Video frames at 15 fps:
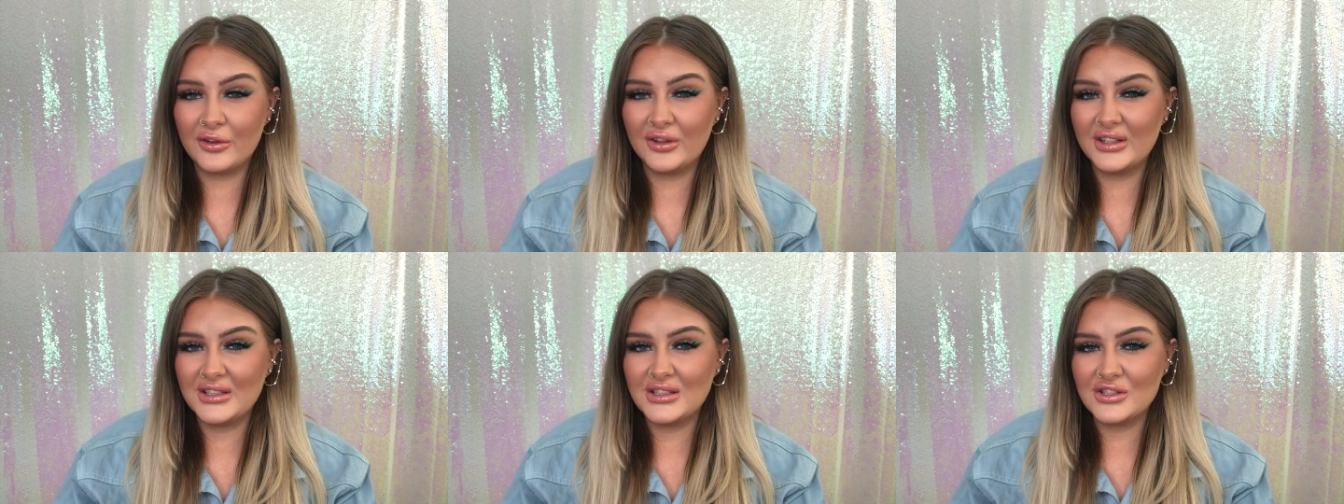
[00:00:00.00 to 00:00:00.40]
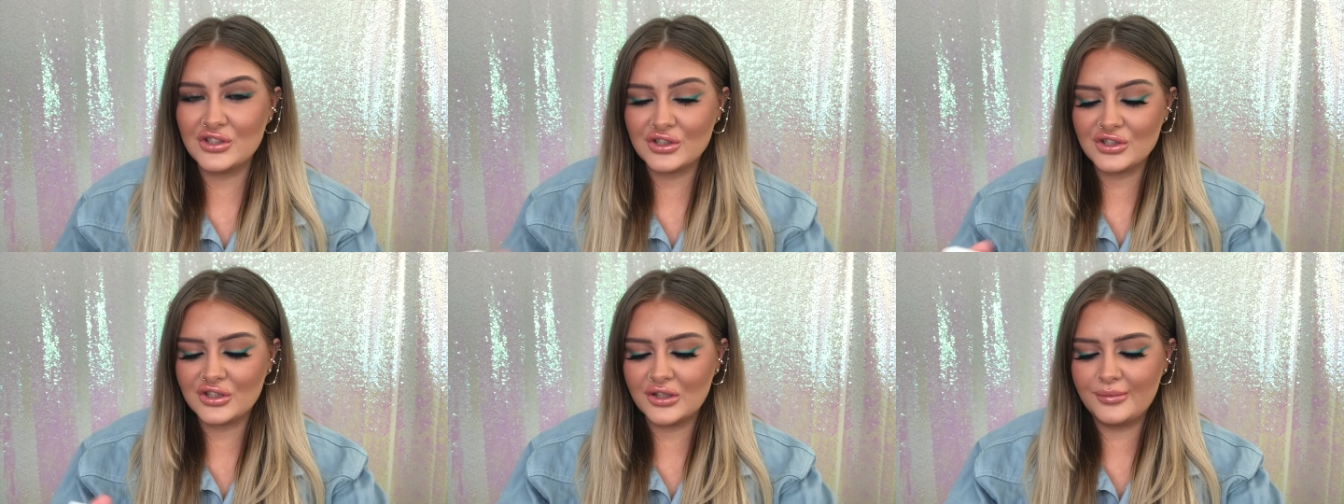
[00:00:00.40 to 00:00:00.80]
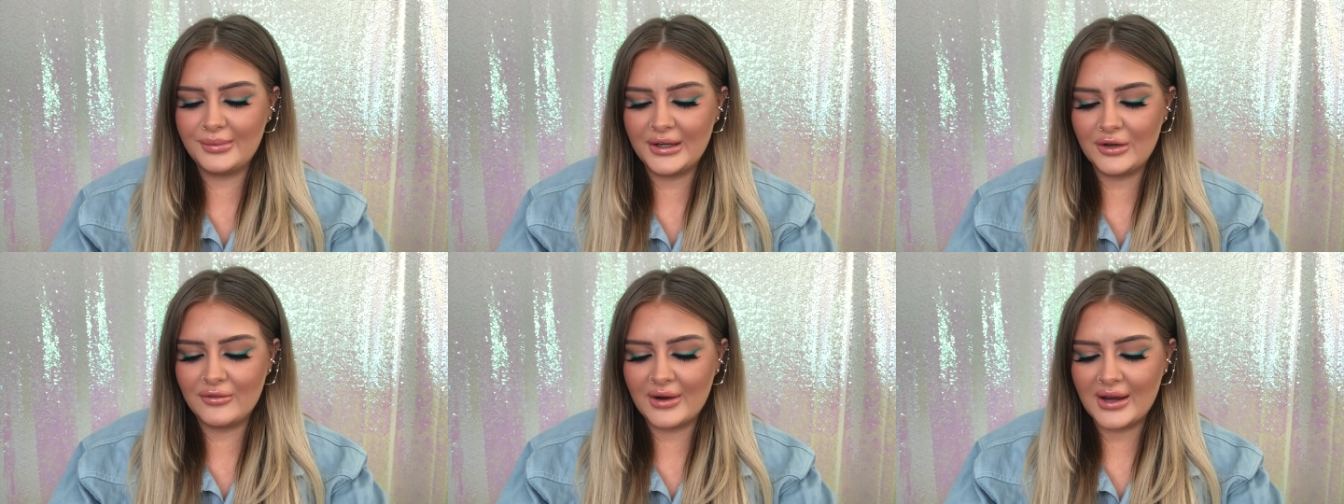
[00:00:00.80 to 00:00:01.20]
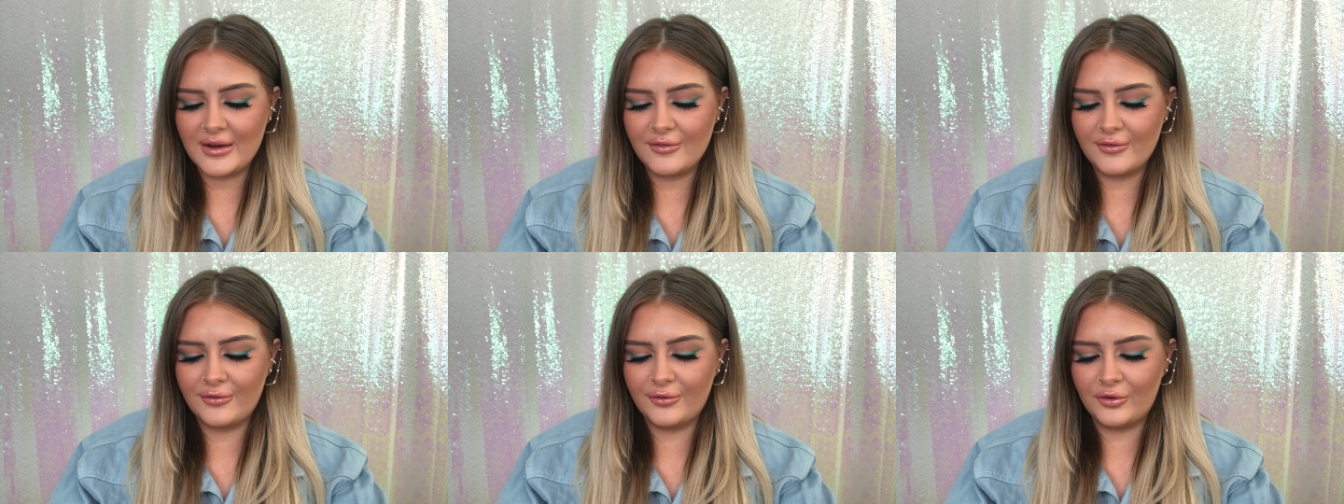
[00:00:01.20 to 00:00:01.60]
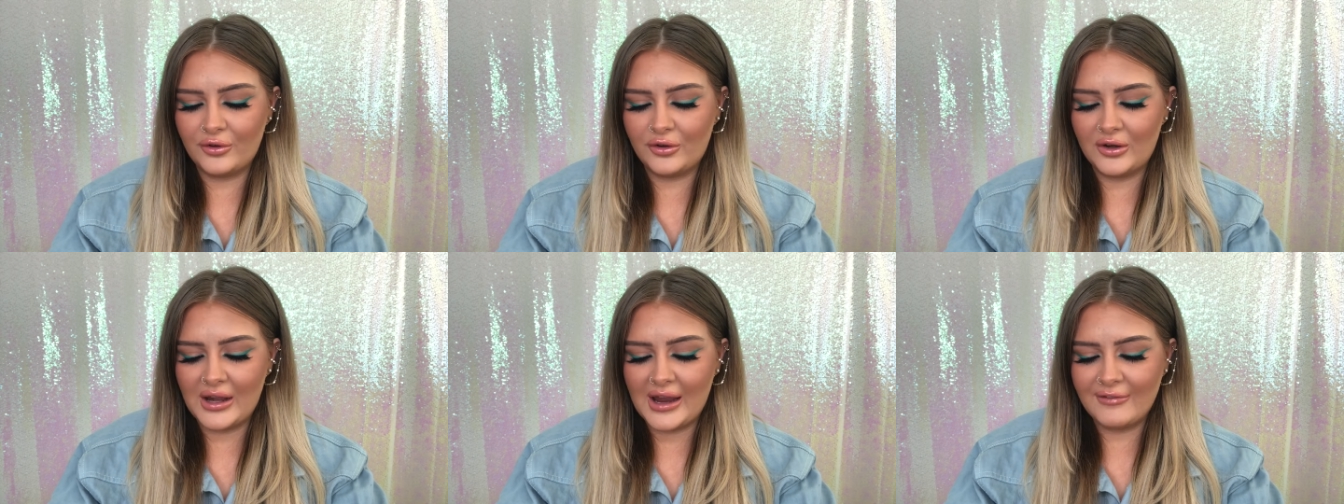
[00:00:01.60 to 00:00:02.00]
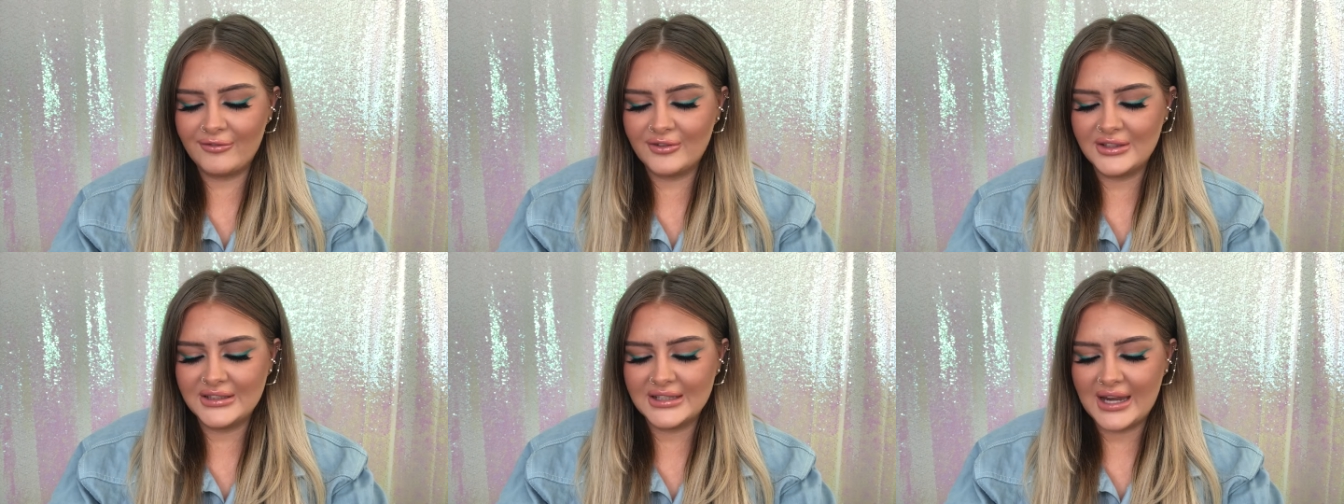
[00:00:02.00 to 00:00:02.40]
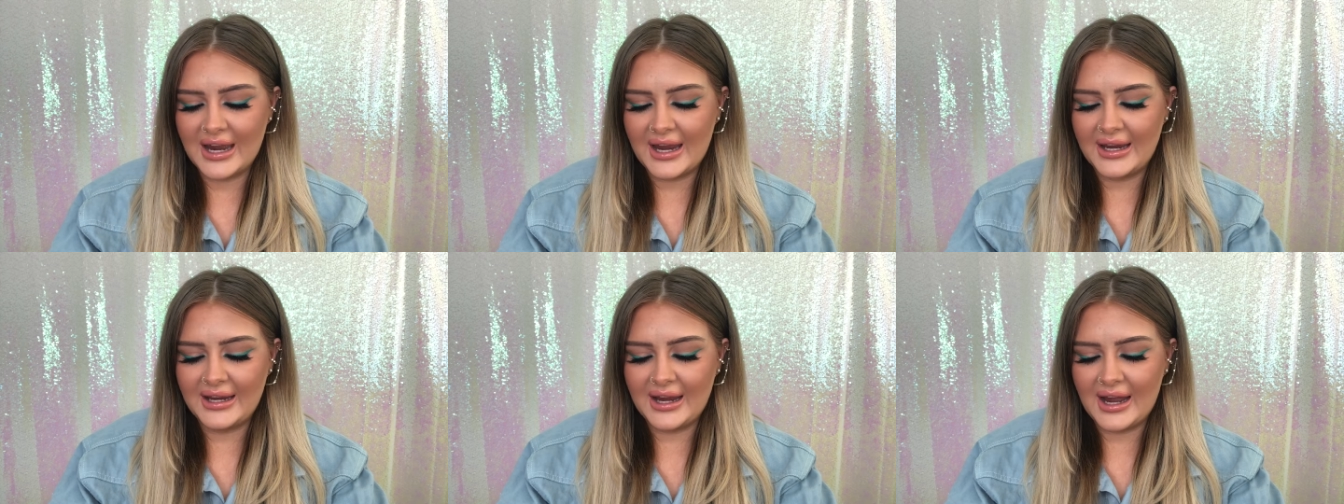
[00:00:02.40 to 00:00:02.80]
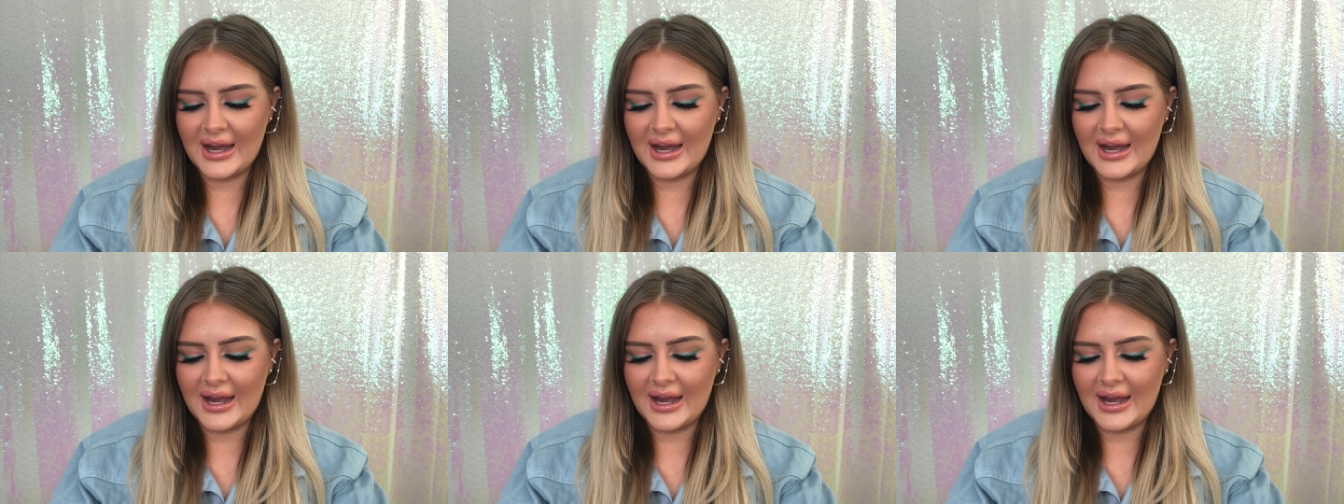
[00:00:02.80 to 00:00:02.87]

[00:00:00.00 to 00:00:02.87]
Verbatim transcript: thought this is just going to be great for every day